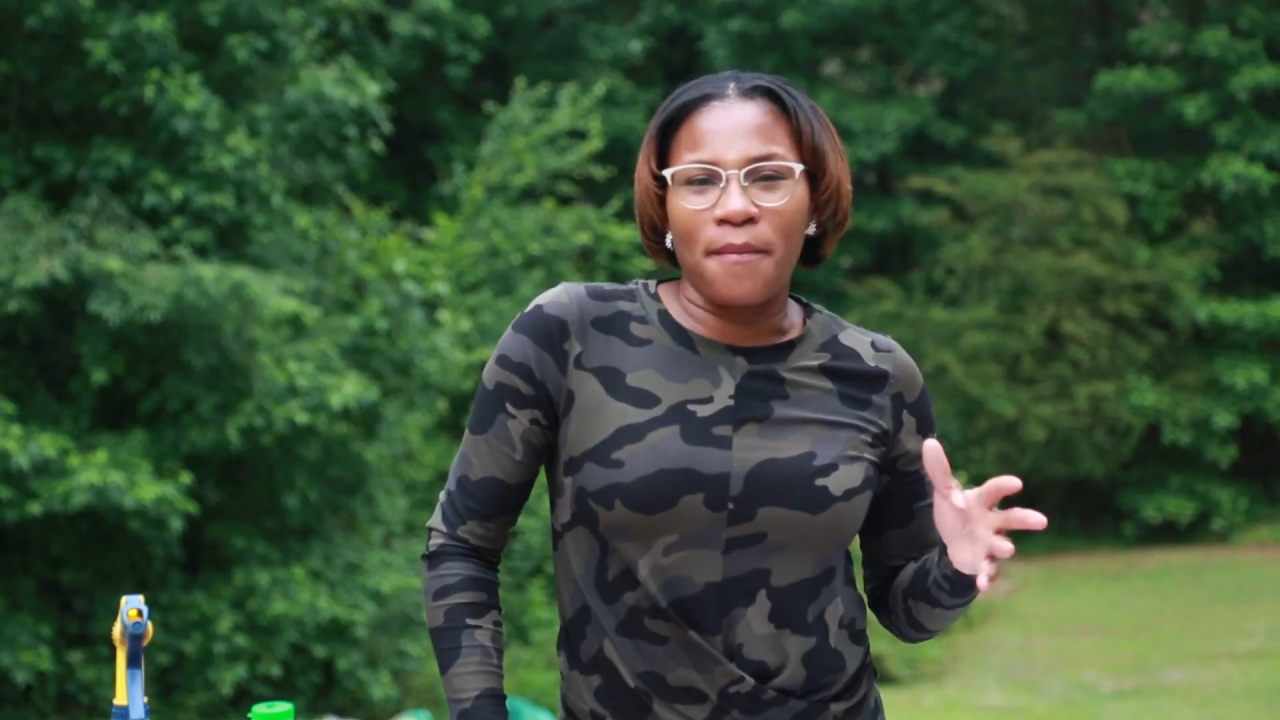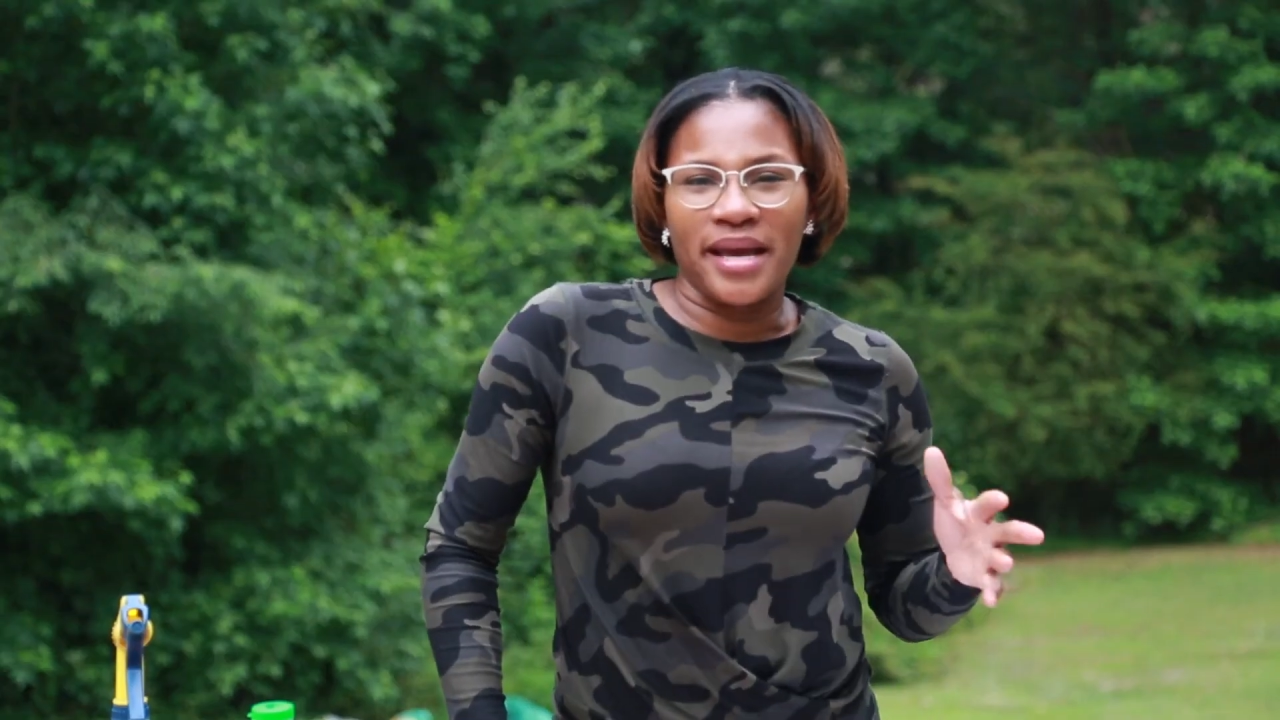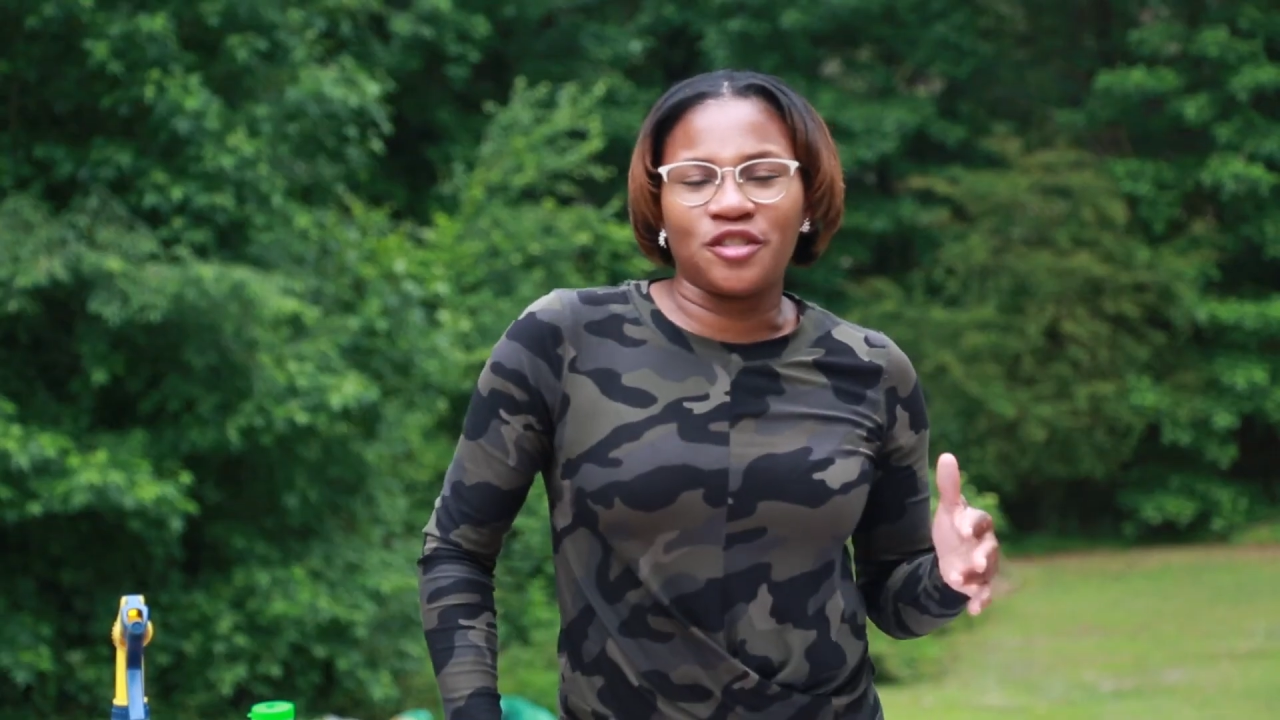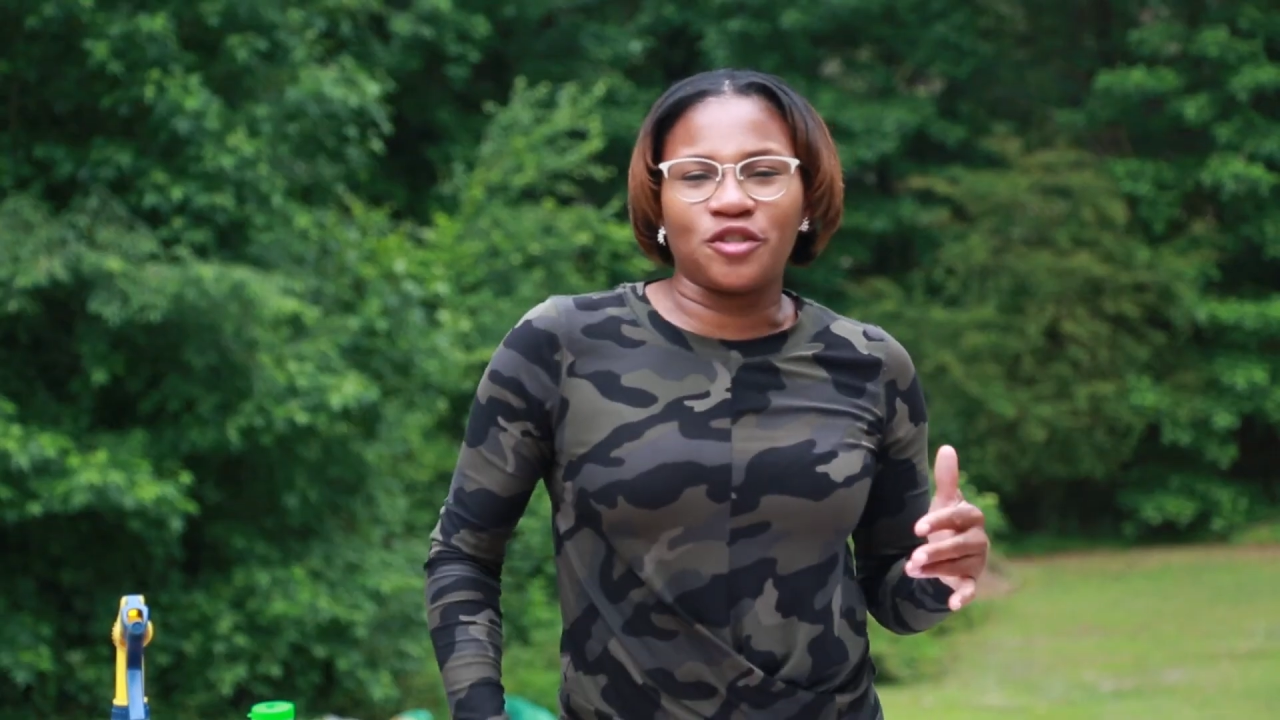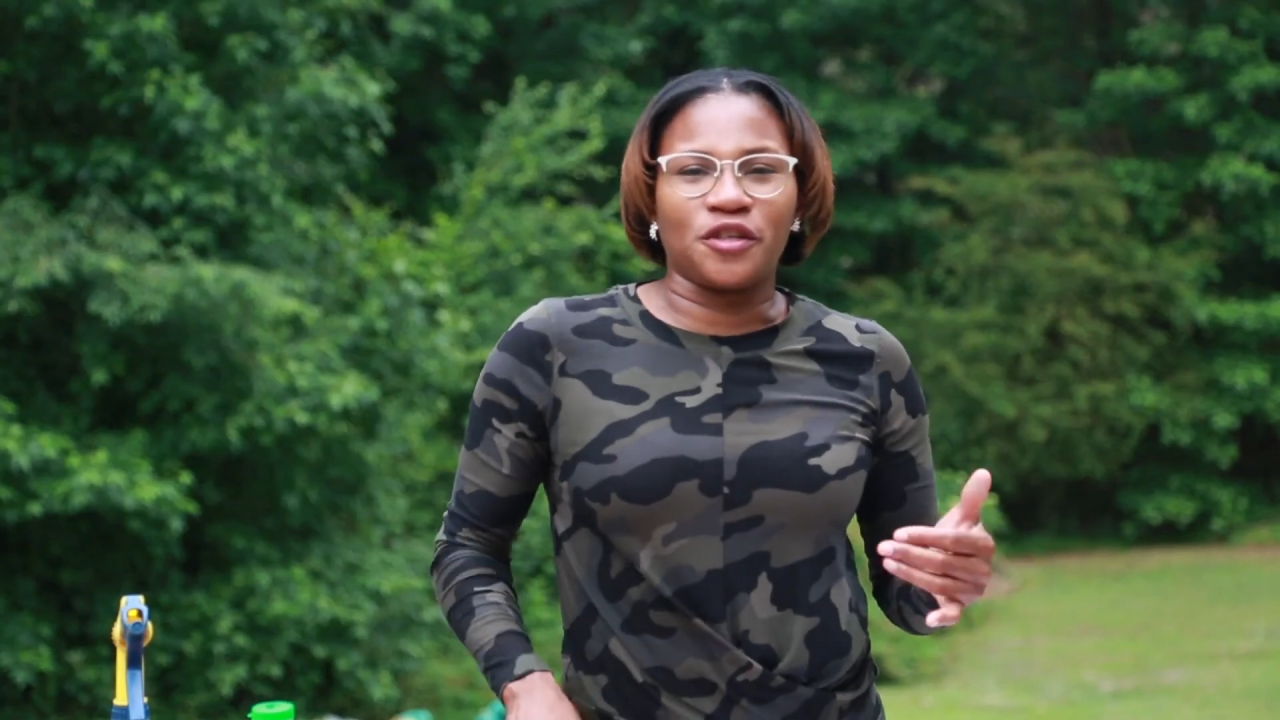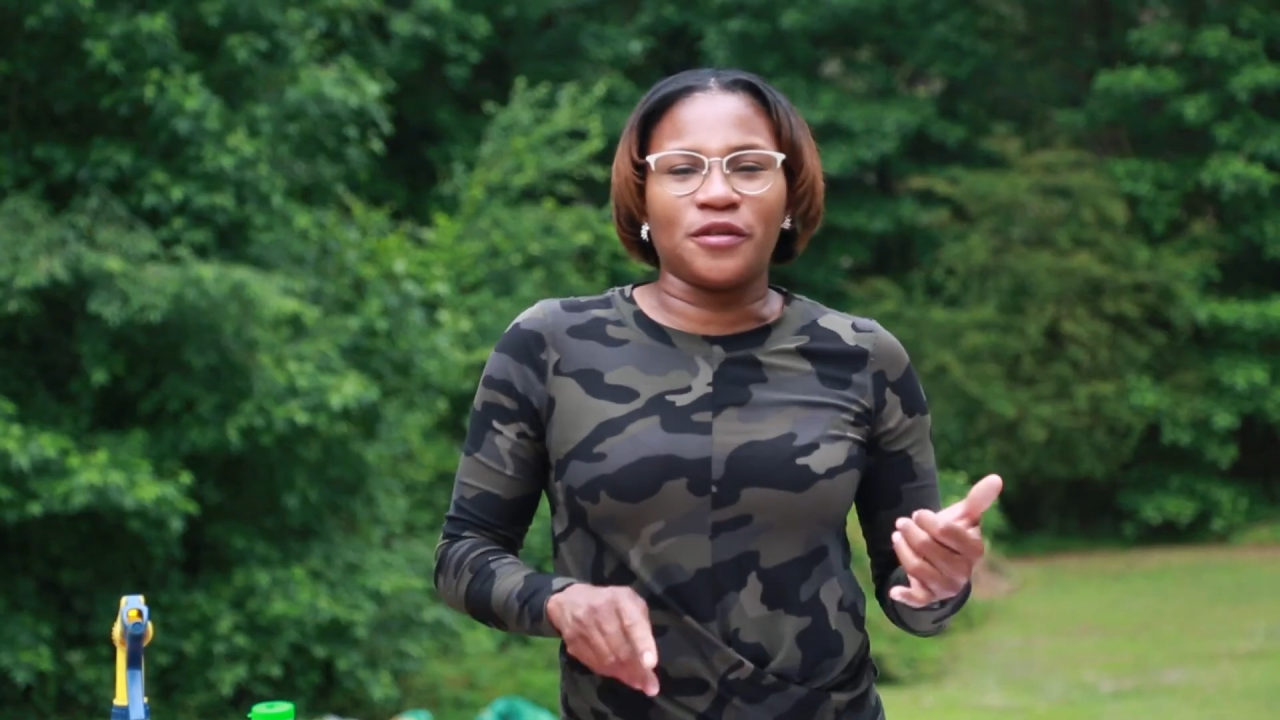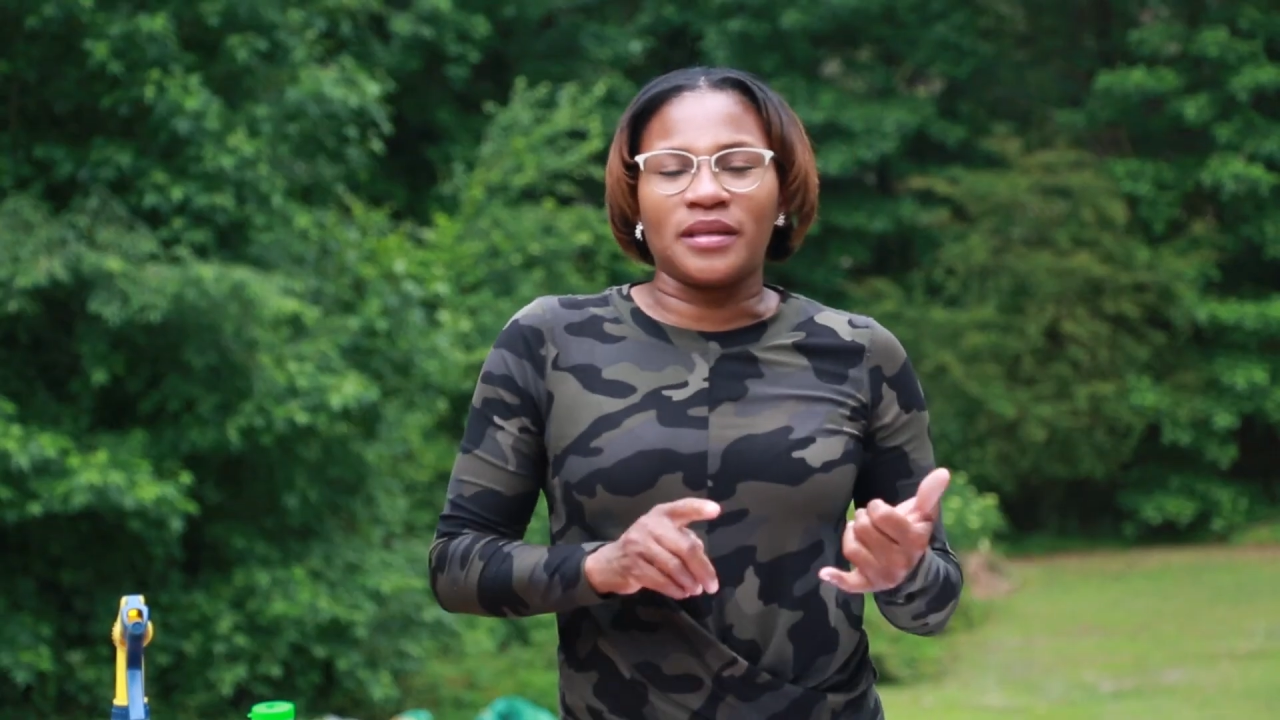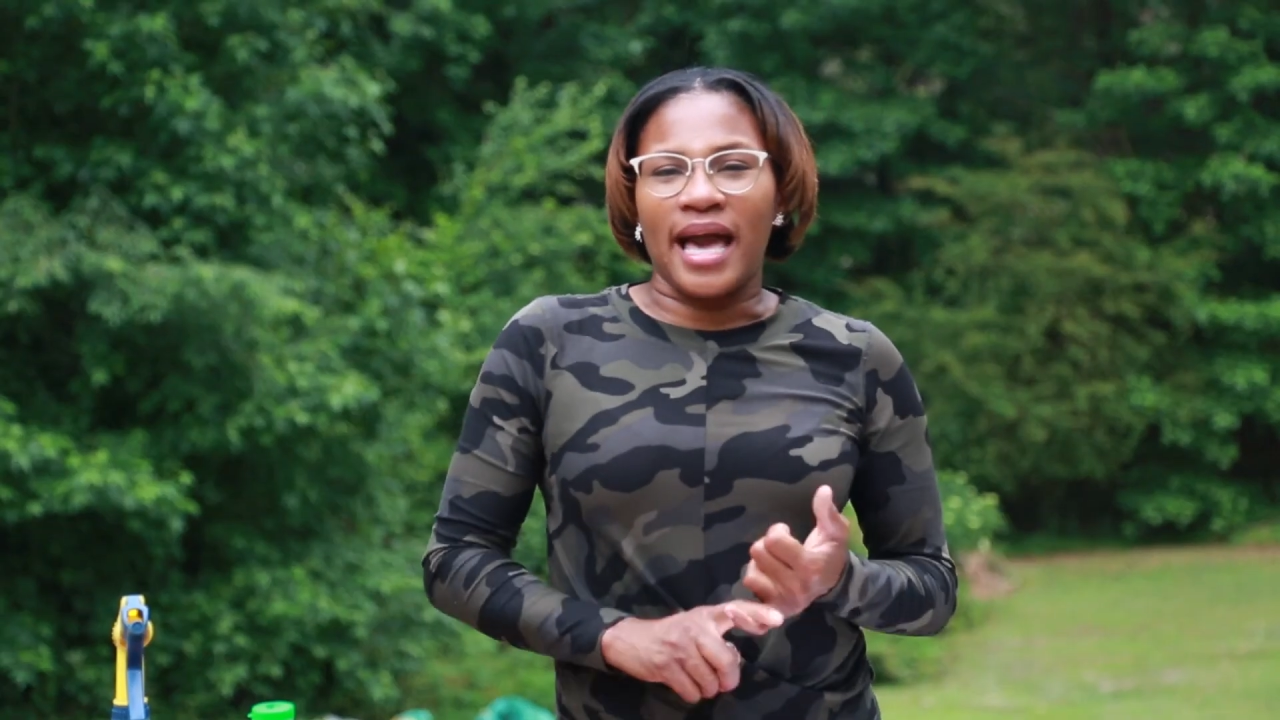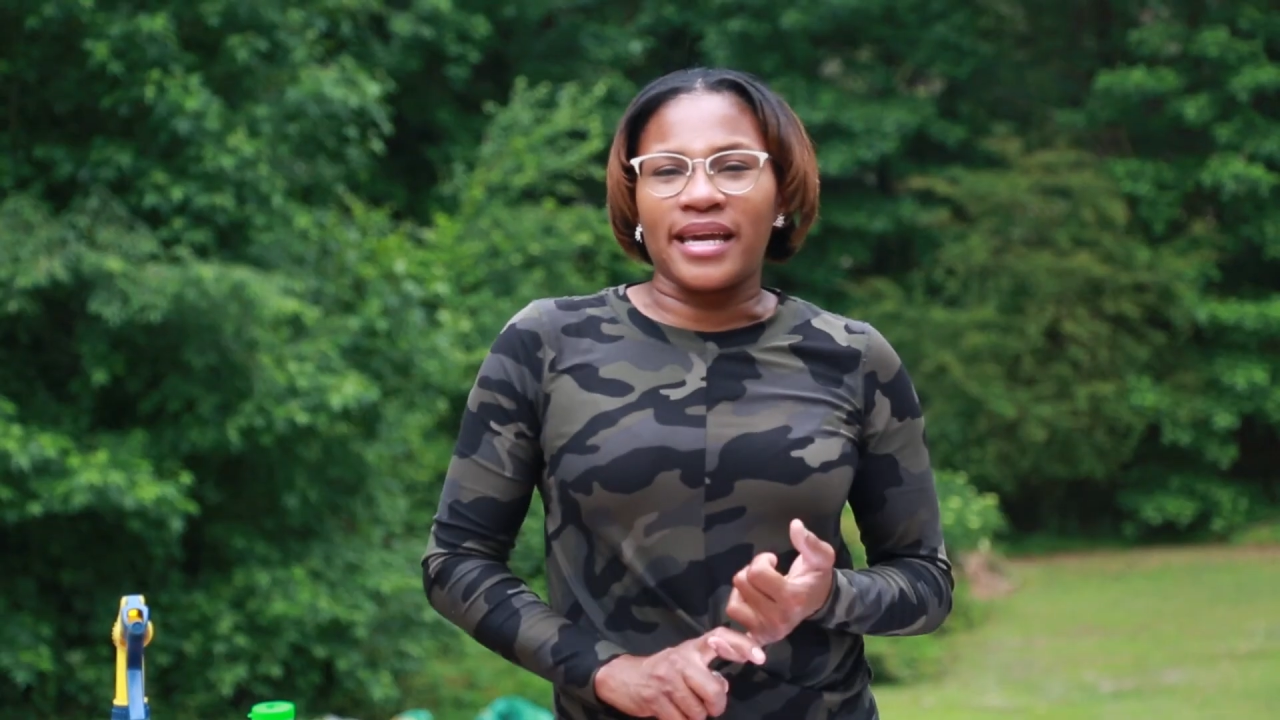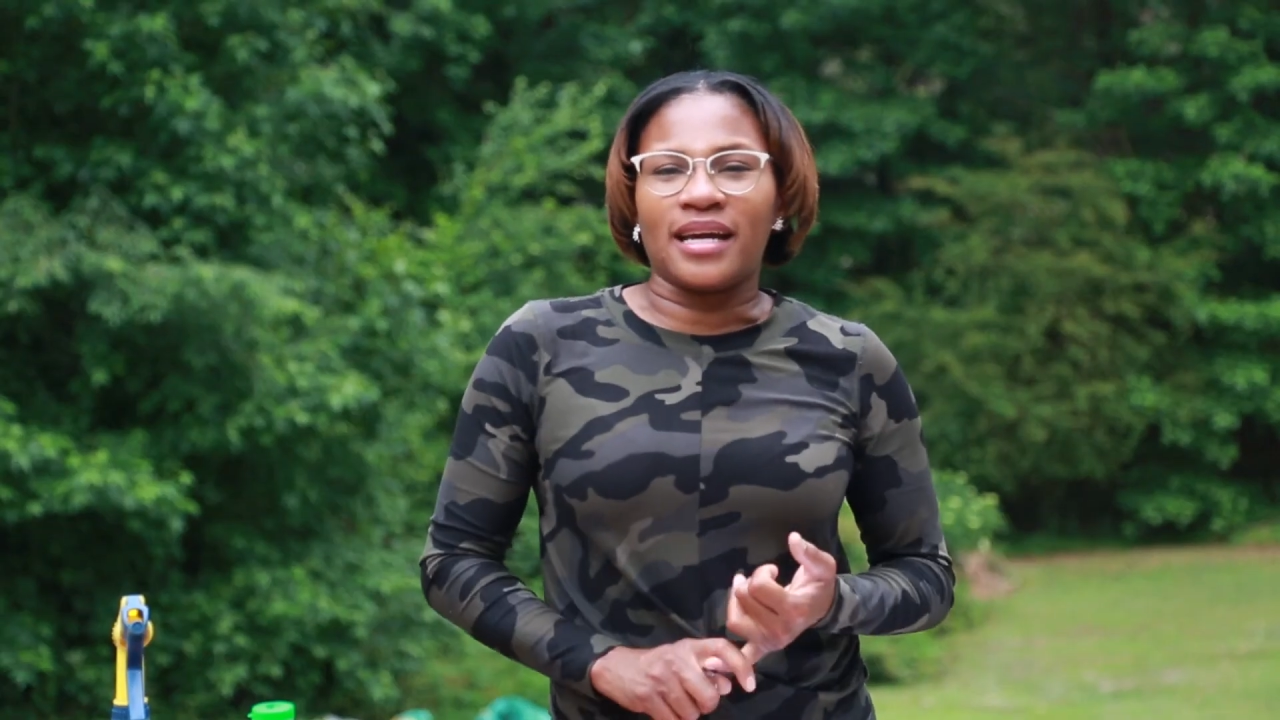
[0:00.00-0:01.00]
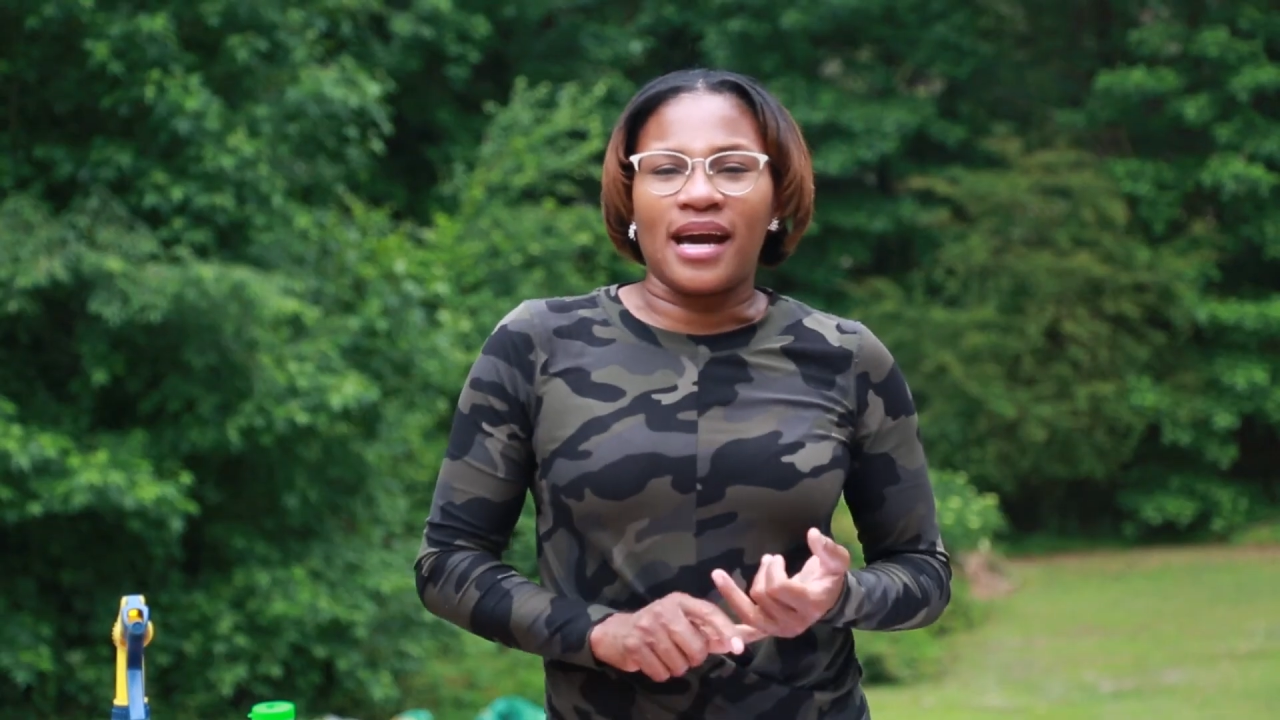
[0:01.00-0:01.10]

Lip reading: Make sure you like,